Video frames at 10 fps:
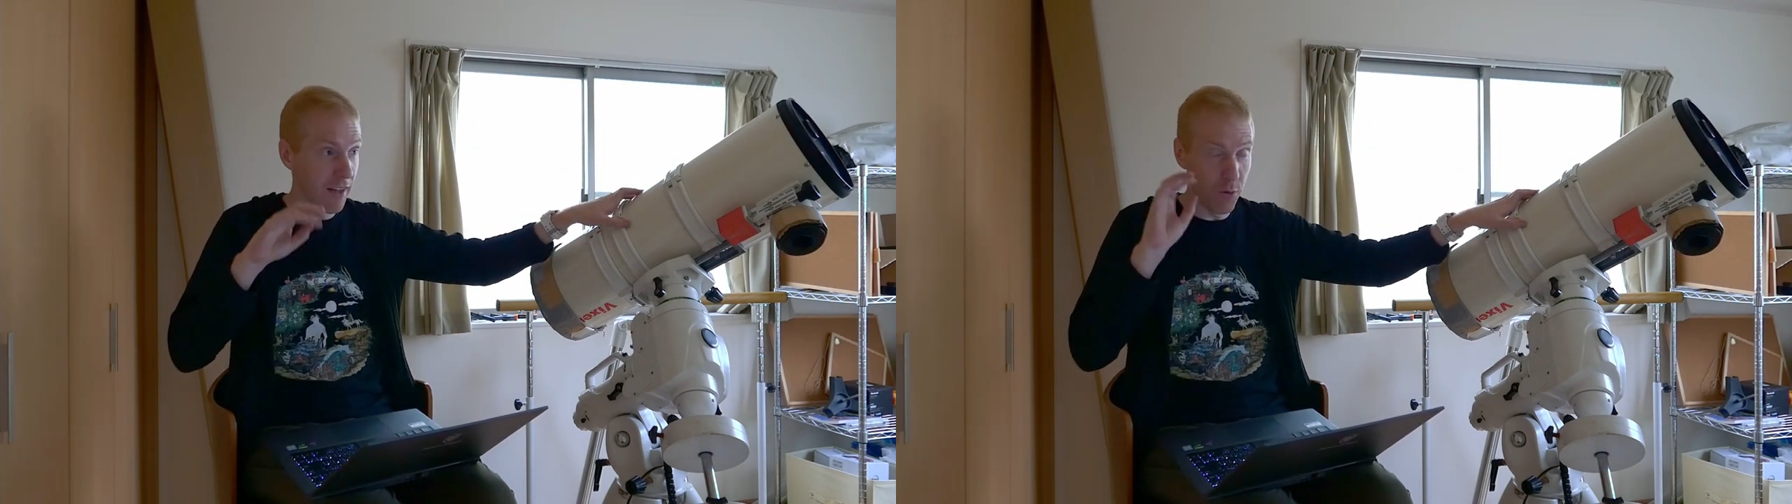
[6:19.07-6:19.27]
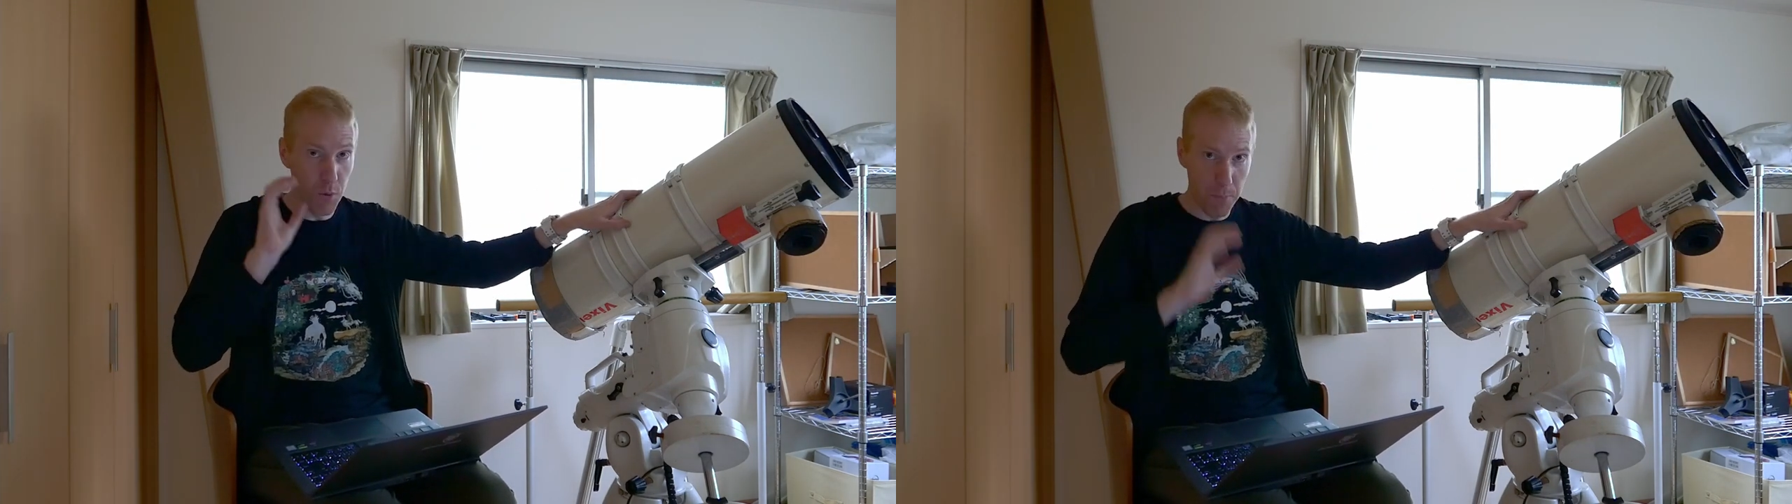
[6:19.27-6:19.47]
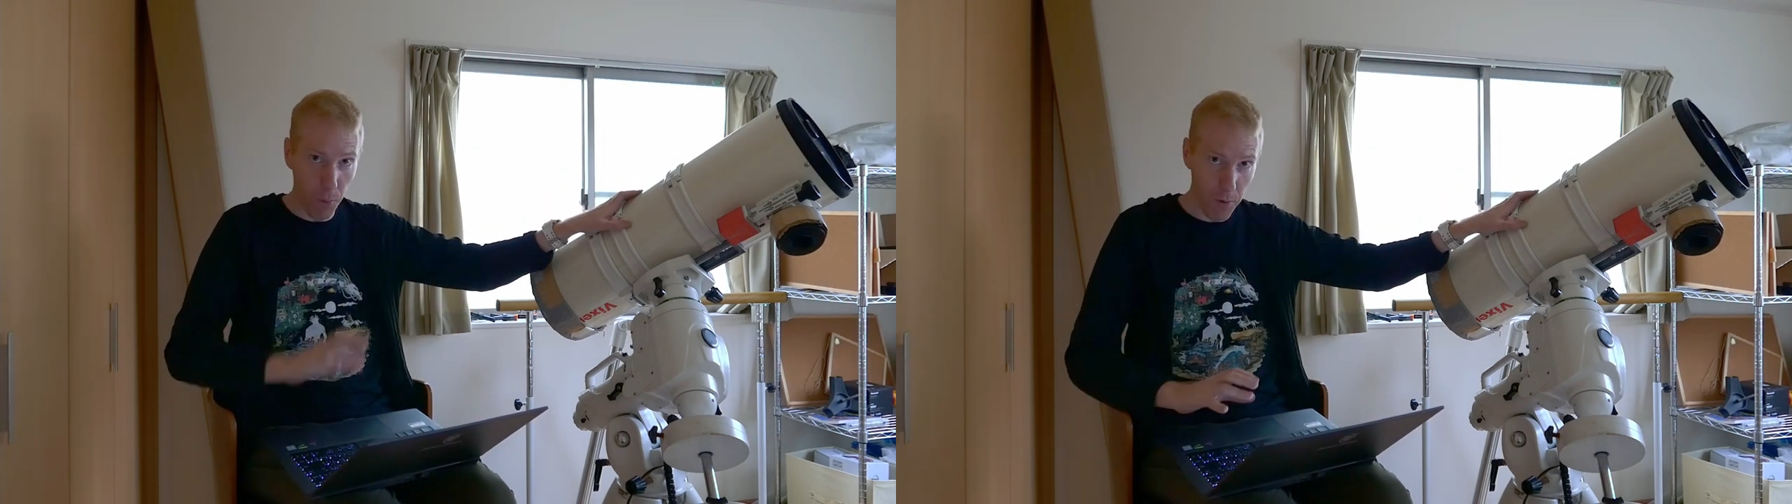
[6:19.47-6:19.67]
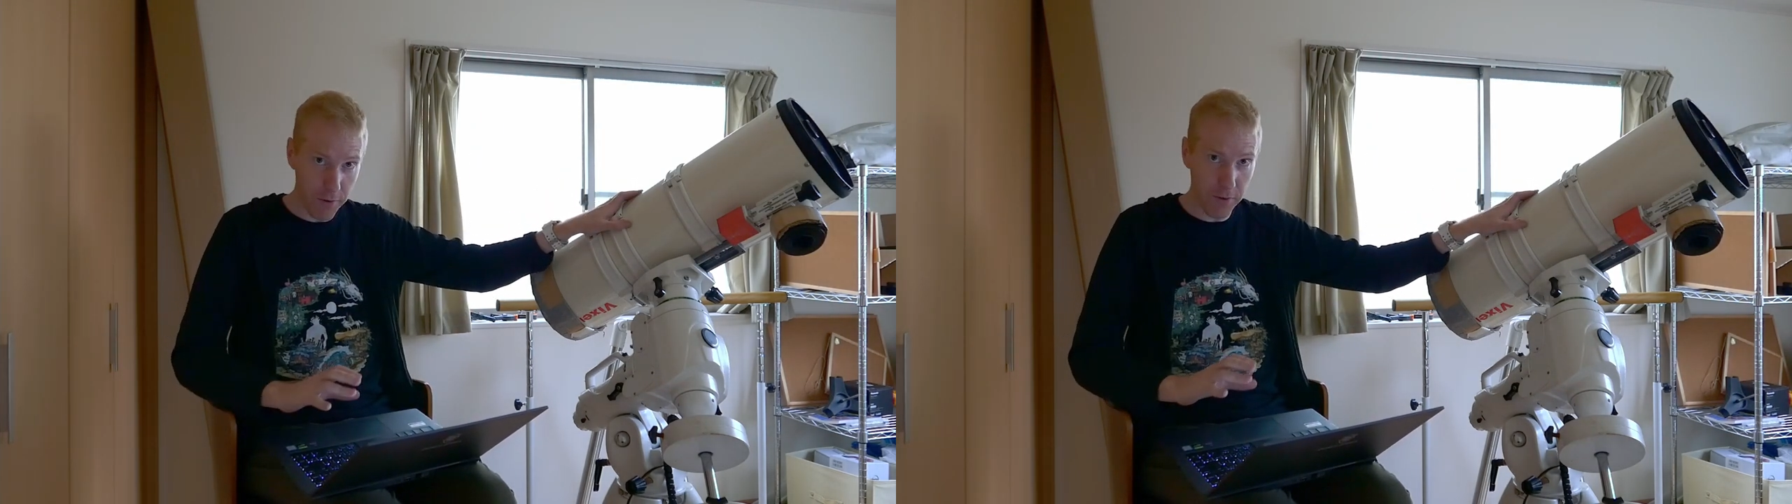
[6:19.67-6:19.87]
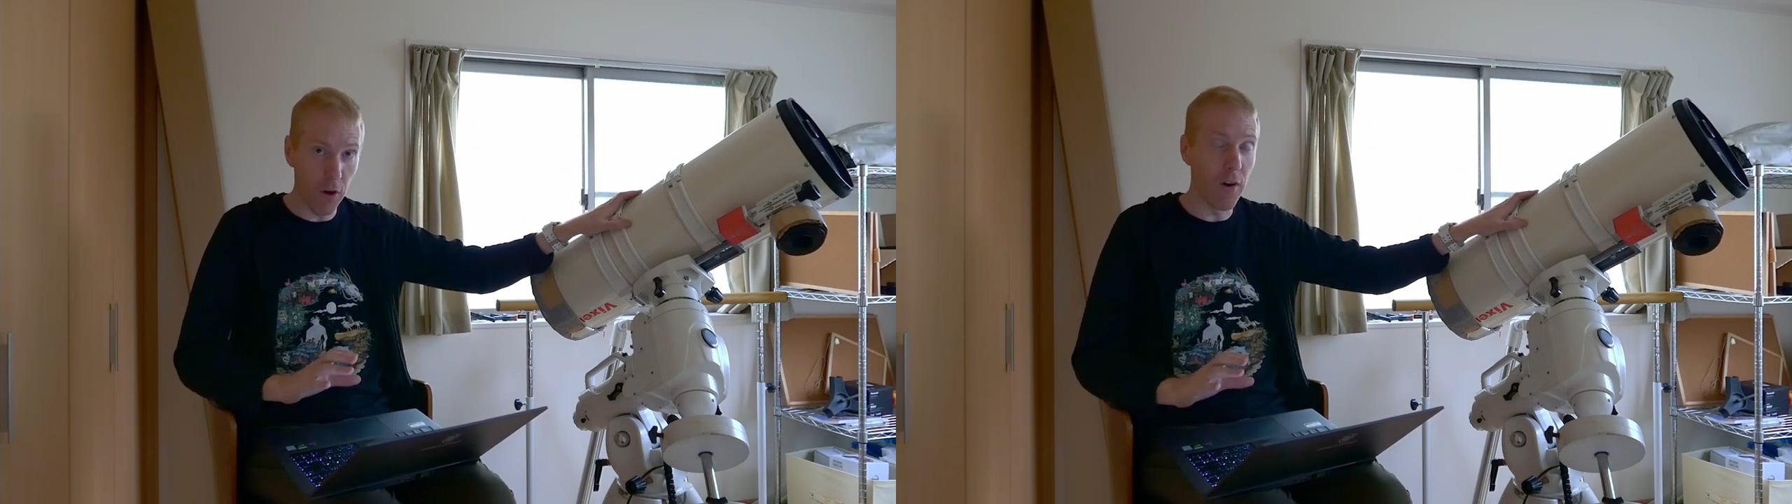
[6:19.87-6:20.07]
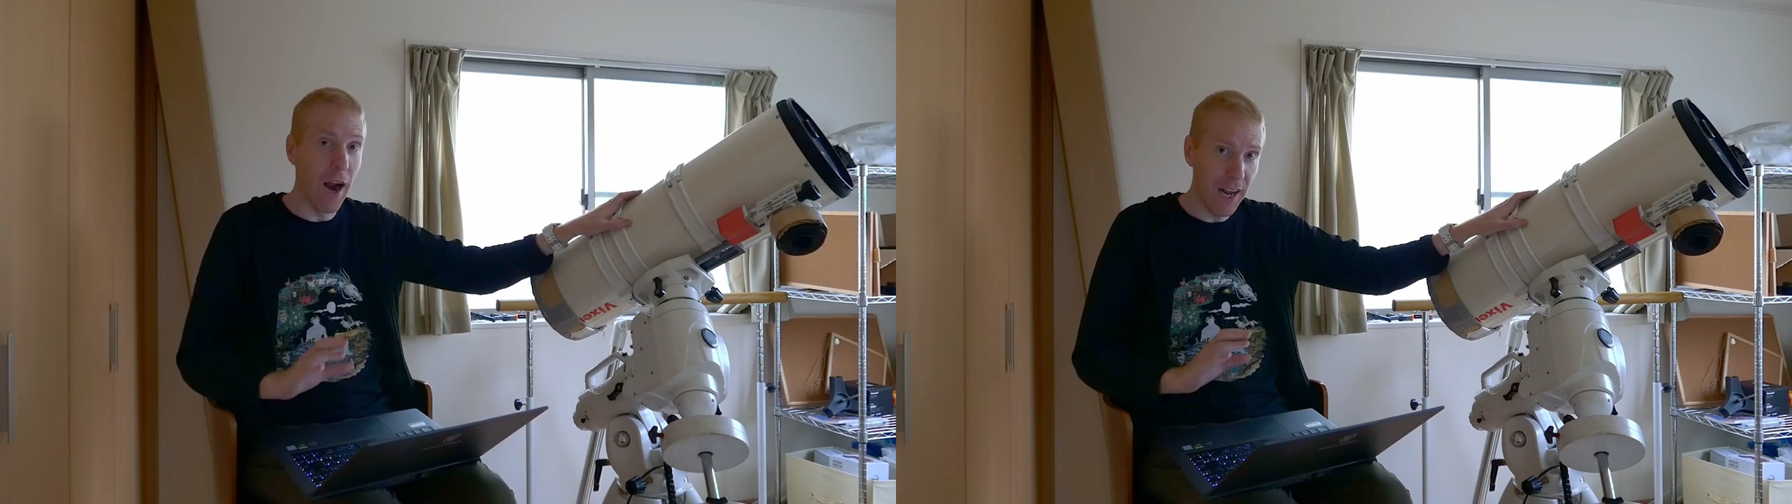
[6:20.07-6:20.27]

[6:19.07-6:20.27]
that it reports are